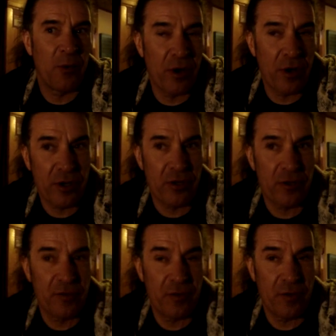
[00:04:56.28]
I work
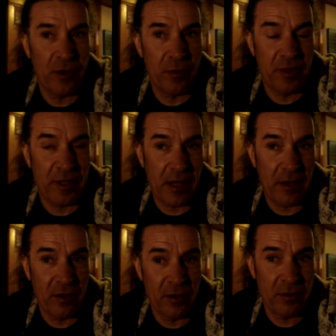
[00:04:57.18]
with
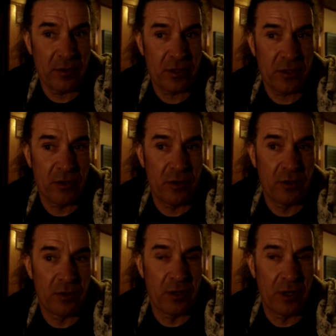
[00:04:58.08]
Canon, so
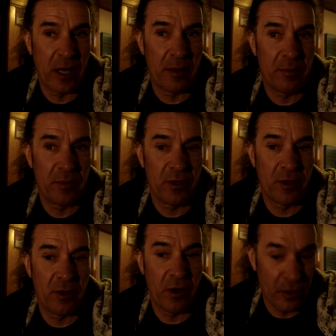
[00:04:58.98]

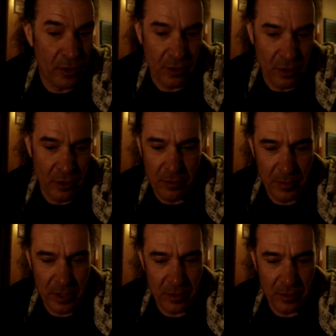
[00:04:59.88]
I'm on
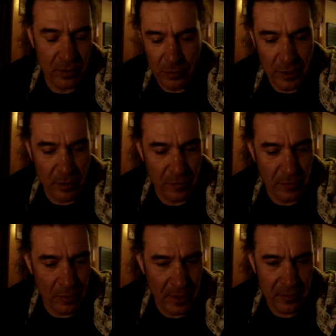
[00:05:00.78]
the regular
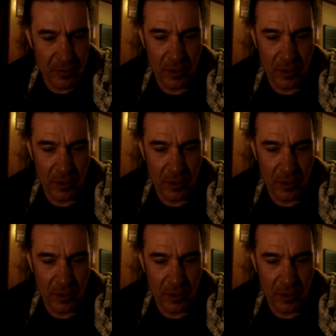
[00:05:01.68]
format,